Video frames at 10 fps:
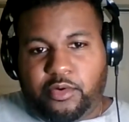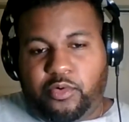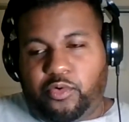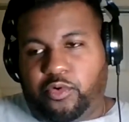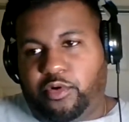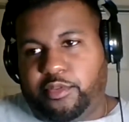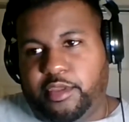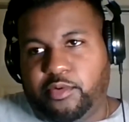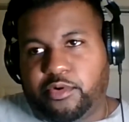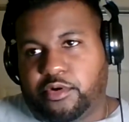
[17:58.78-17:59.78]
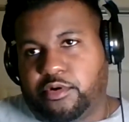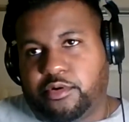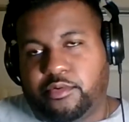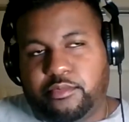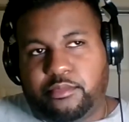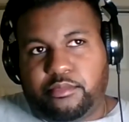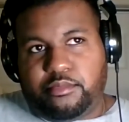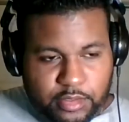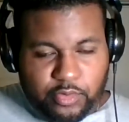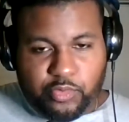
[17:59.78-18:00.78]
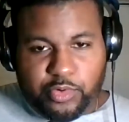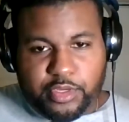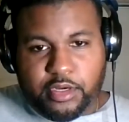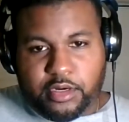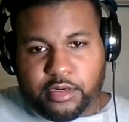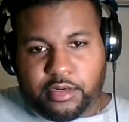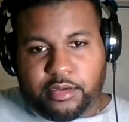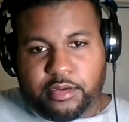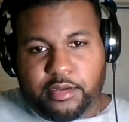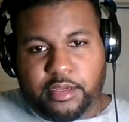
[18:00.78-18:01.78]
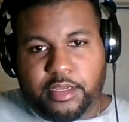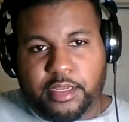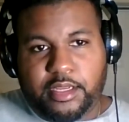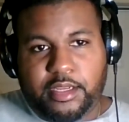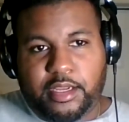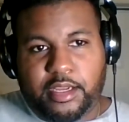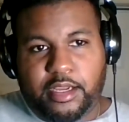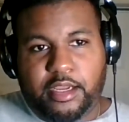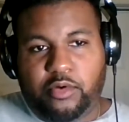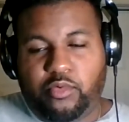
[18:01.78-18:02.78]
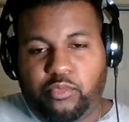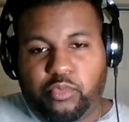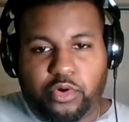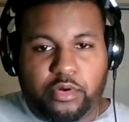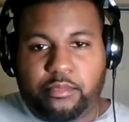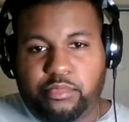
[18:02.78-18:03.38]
or they were who were young and weren't